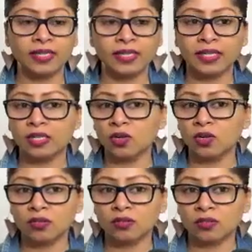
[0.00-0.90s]
and then
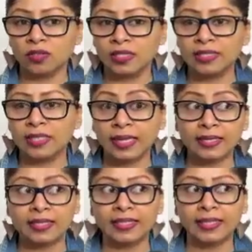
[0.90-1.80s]
not
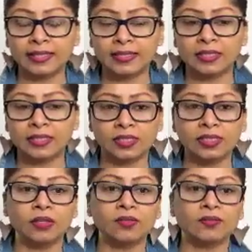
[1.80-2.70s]
neglecting
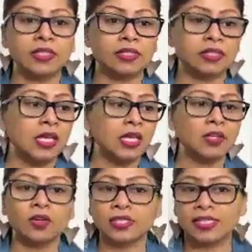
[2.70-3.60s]
yourself is
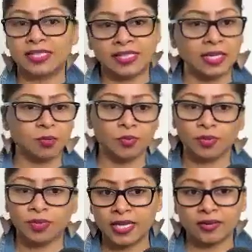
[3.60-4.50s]
not a sustainable
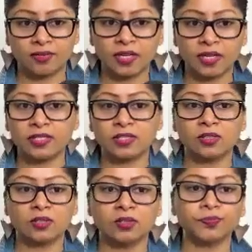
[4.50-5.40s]
plan, right? So